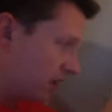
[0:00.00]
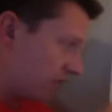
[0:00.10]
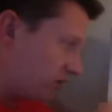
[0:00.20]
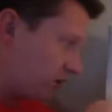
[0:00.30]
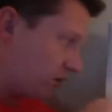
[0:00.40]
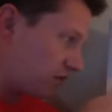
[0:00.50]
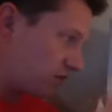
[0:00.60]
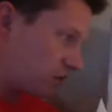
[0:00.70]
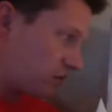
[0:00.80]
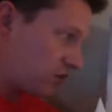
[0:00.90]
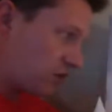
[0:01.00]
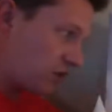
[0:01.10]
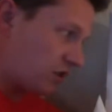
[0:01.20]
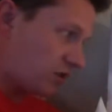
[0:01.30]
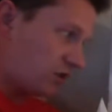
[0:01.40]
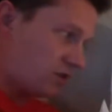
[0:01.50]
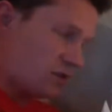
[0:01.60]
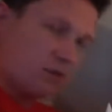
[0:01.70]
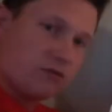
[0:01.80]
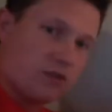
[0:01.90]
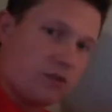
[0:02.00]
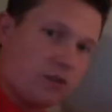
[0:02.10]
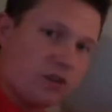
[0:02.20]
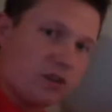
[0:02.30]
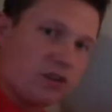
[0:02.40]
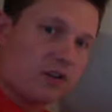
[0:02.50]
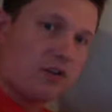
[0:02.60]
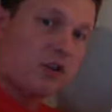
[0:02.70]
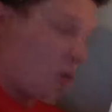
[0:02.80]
If you look at this original formula here,